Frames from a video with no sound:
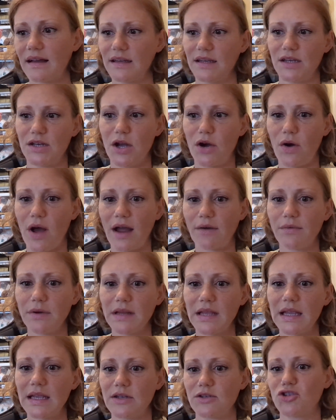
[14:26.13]
I
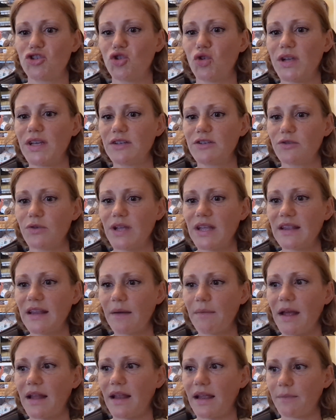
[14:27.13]
really enjoy doing
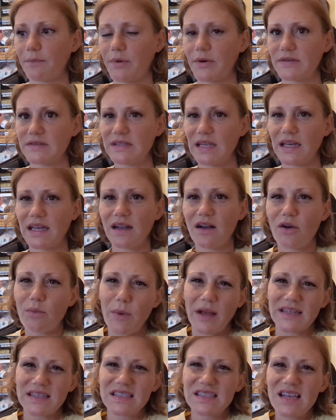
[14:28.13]
them. I like presenting all
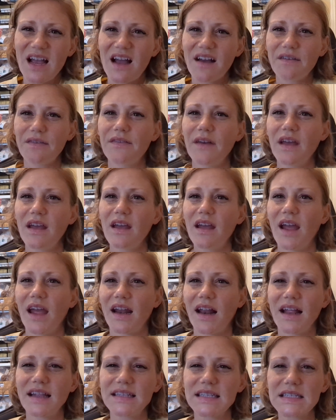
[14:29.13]
my stuff,
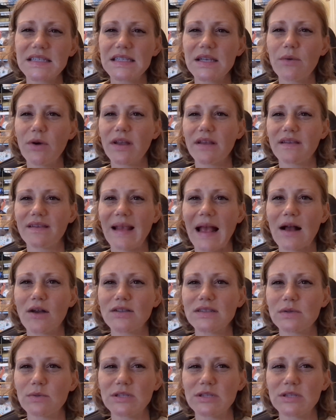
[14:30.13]
and I like to see what sells.